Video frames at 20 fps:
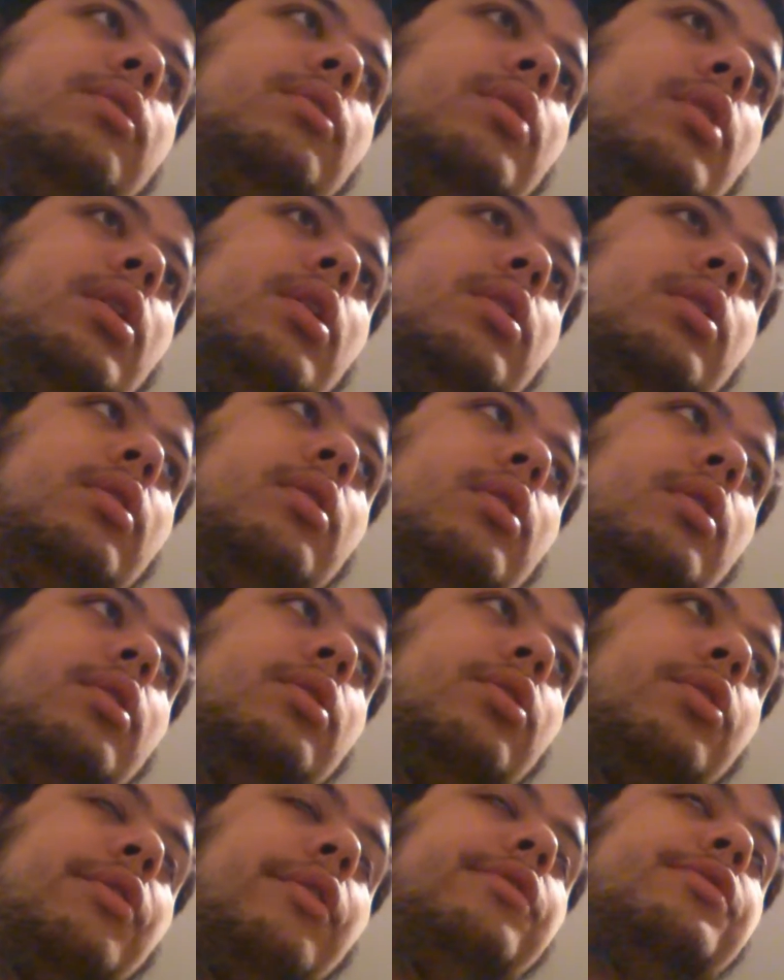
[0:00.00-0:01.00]
the, the,
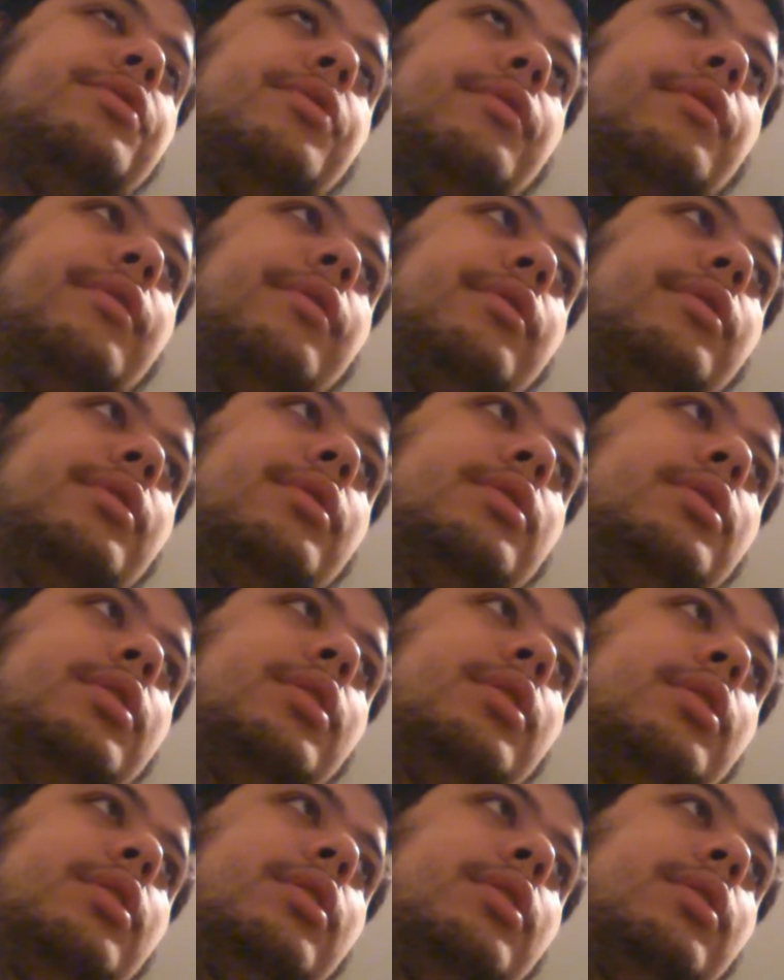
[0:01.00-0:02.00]
the, cursor,
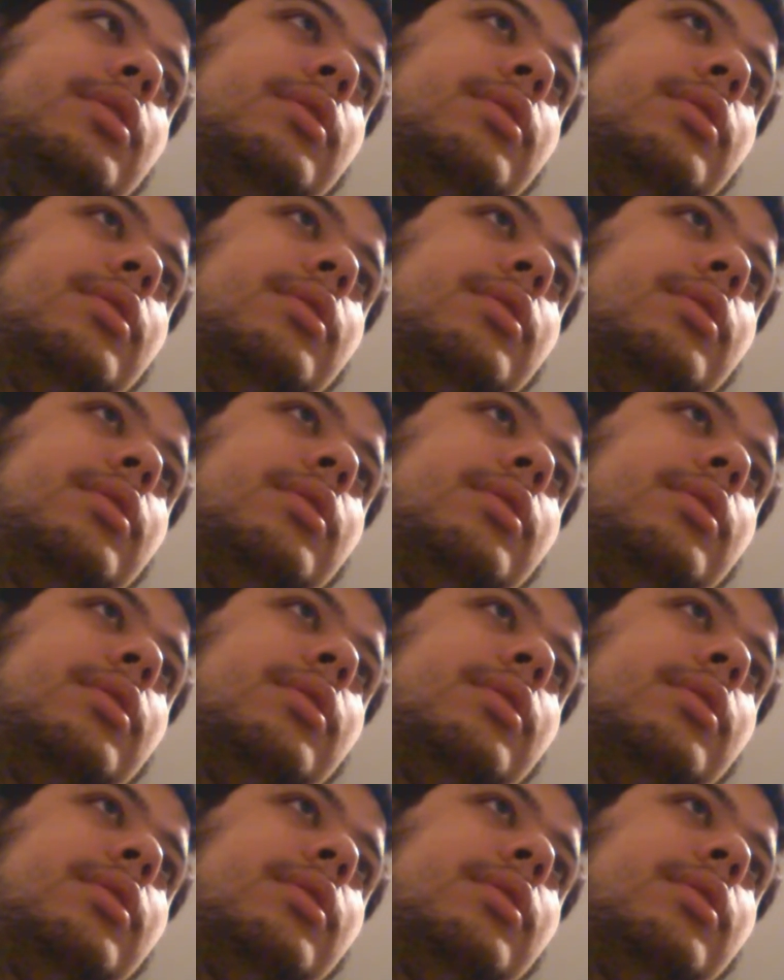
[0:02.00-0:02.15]
the,